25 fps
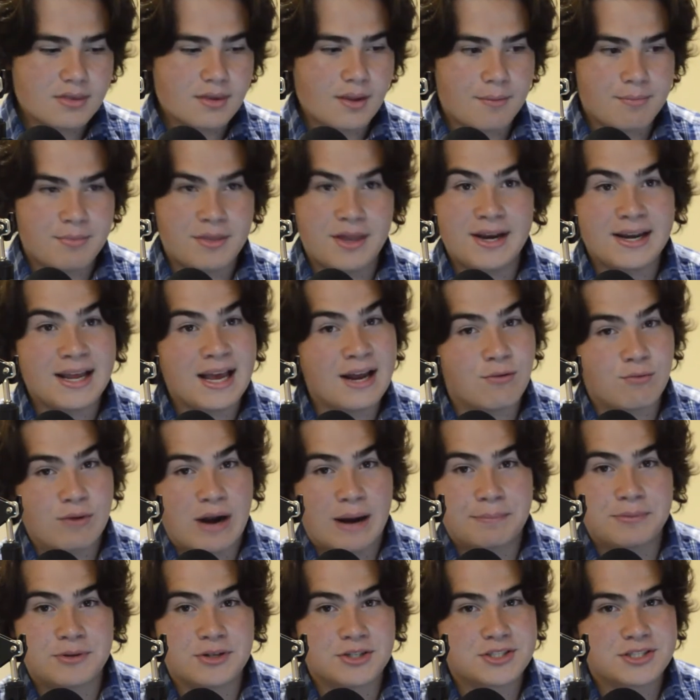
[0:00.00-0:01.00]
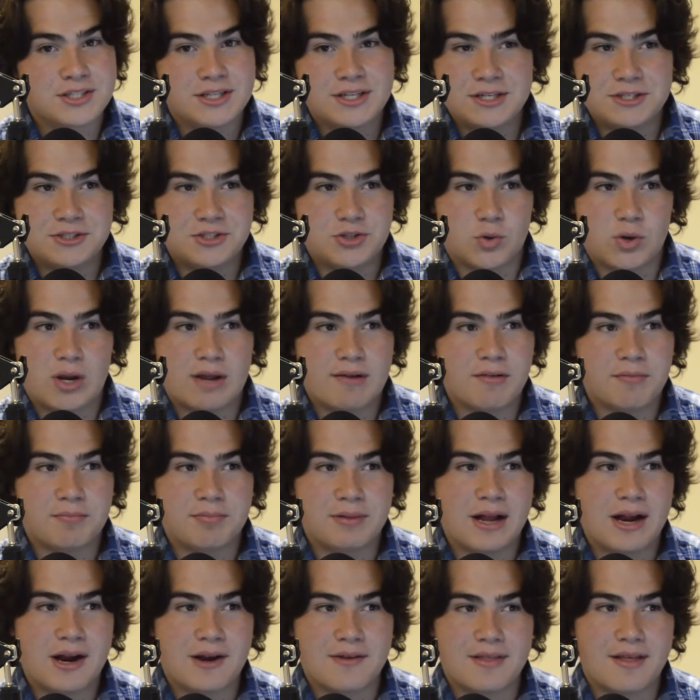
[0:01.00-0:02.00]
Then again, Raptors don't have a
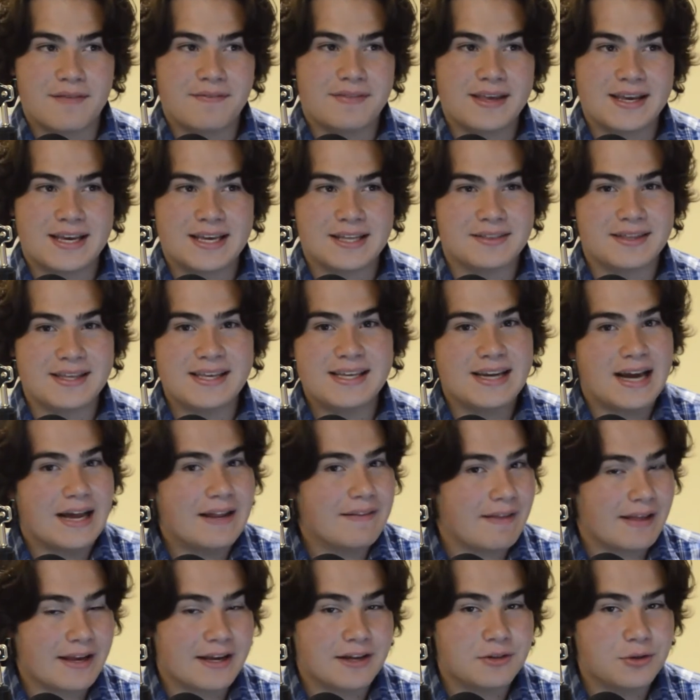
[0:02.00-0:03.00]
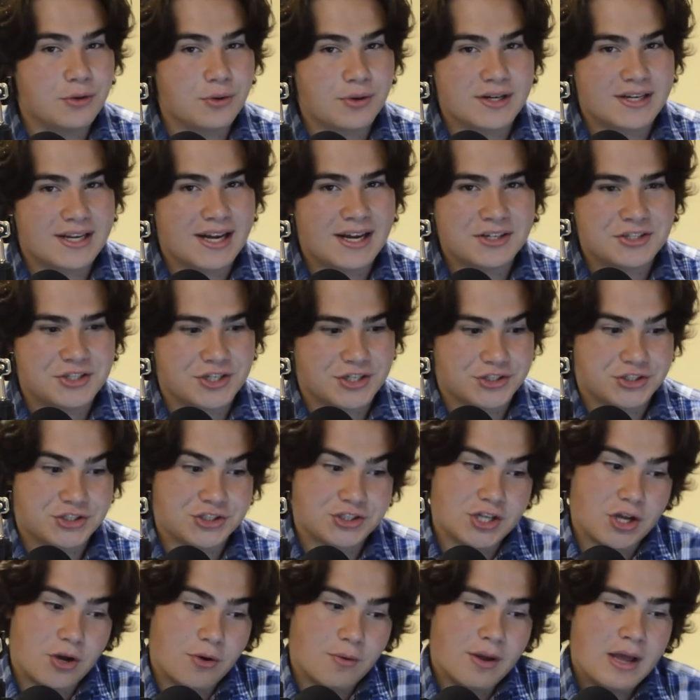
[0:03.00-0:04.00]
player that they can lean on like a Luka Doncic.
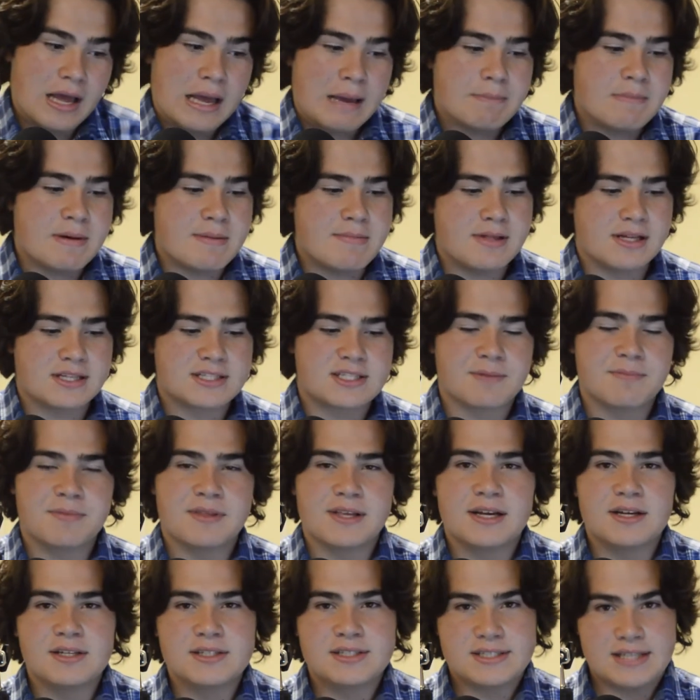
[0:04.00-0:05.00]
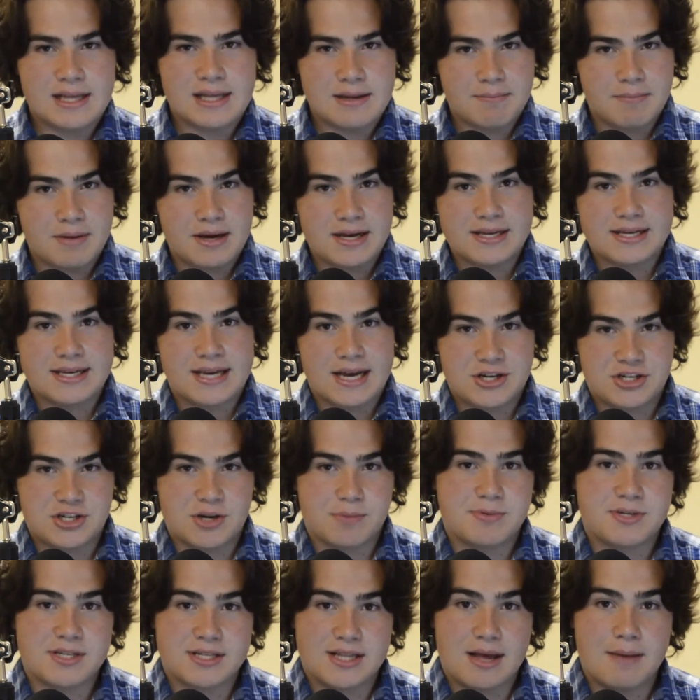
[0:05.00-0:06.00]
So maybe that's something else that might catch up
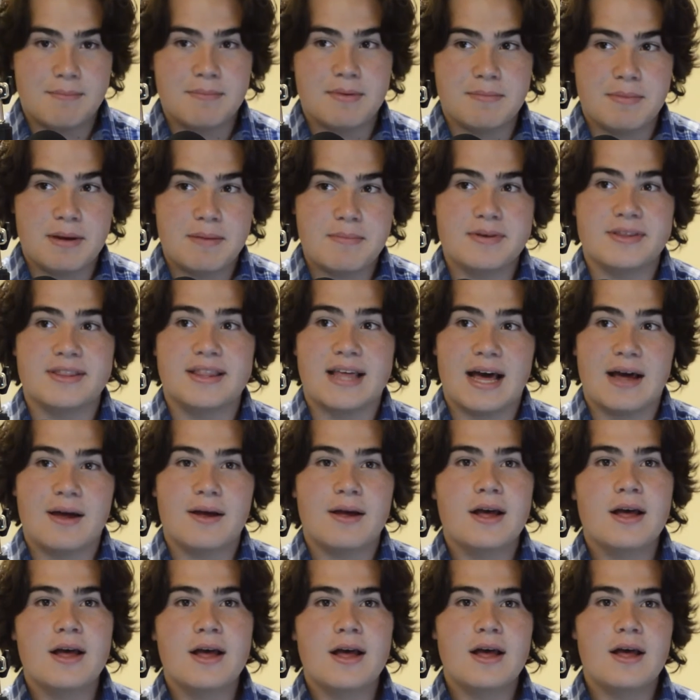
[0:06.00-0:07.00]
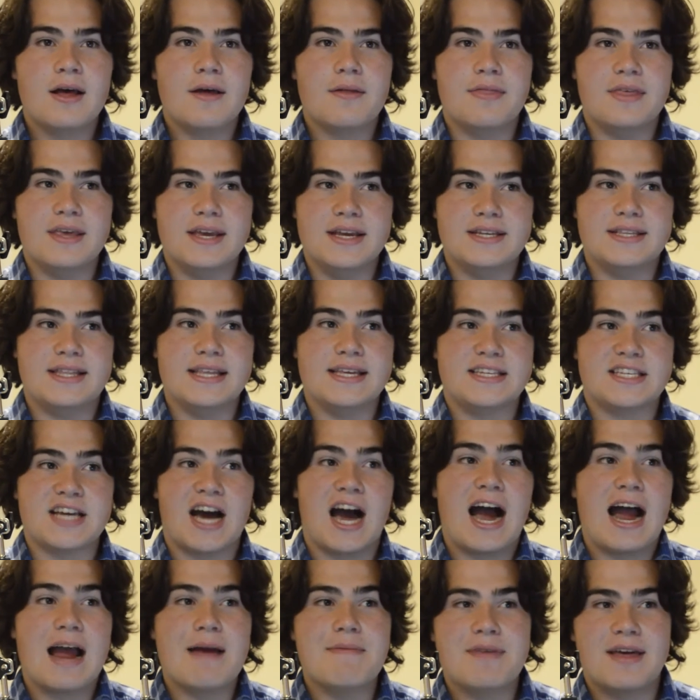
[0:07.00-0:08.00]
to them, and maybe that the
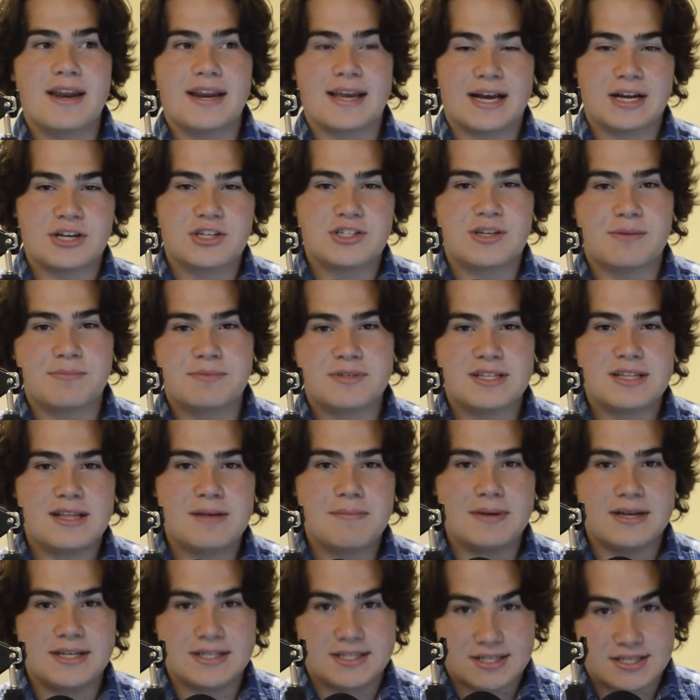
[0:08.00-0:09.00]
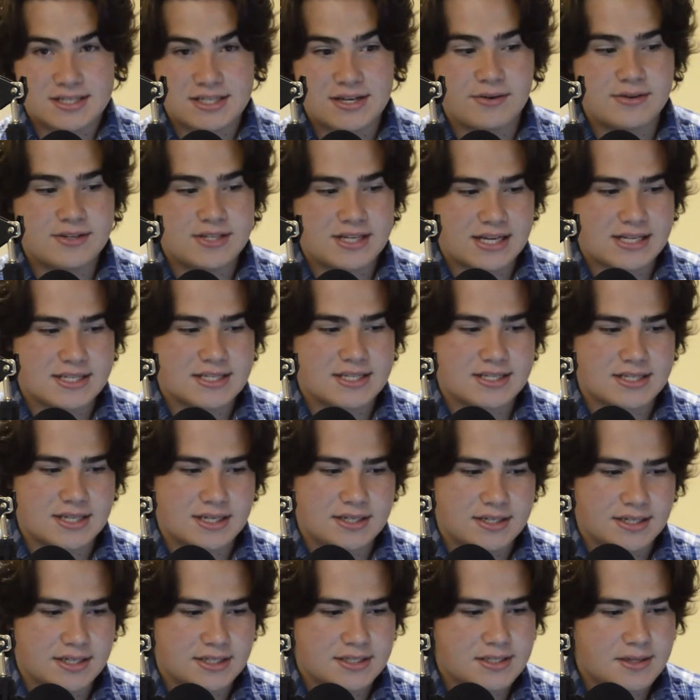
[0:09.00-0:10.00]
time that it catches up to them is a series against the
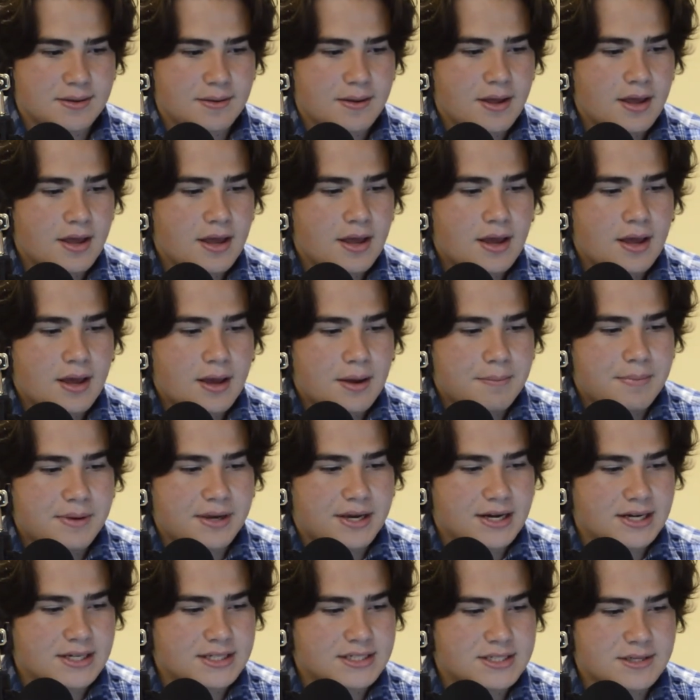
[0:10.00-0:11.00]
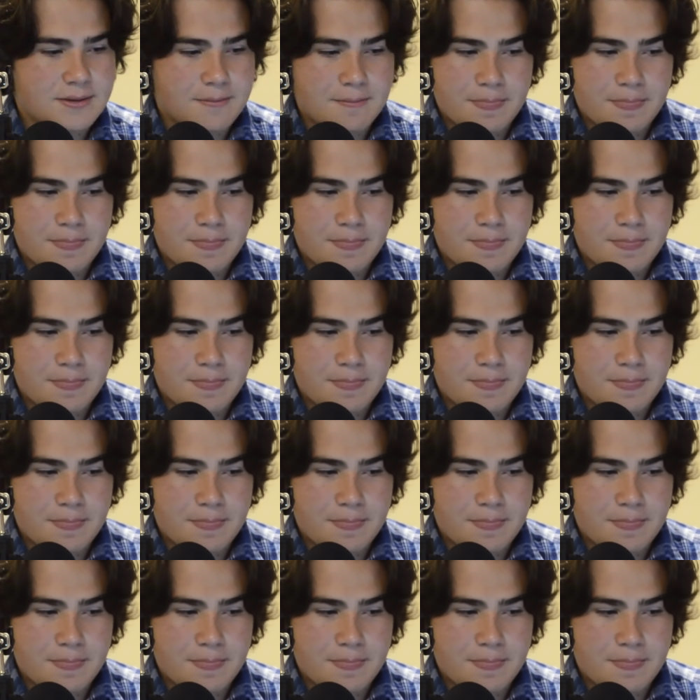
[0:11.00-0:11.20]
Celtics. Because